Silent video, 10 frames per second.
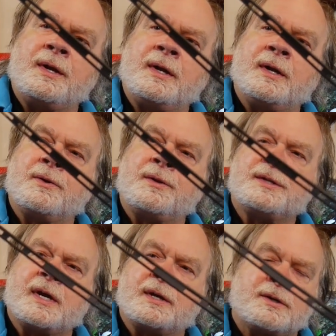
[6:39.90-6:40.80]
here
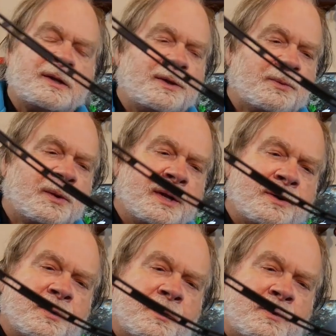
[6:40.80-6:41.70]
that's actually
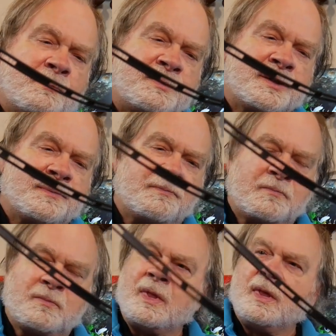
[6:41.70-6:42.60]
300 ohms.
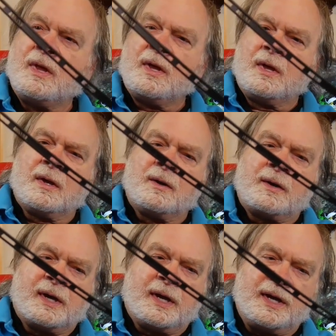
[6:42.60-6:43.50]

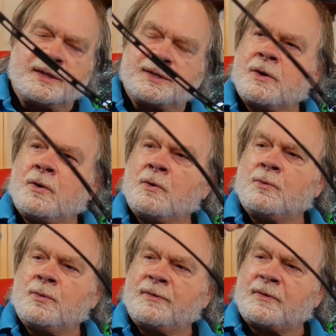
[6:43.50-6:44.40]
Okay, so
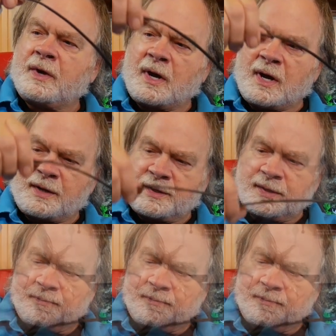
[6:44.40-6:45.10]
we've got,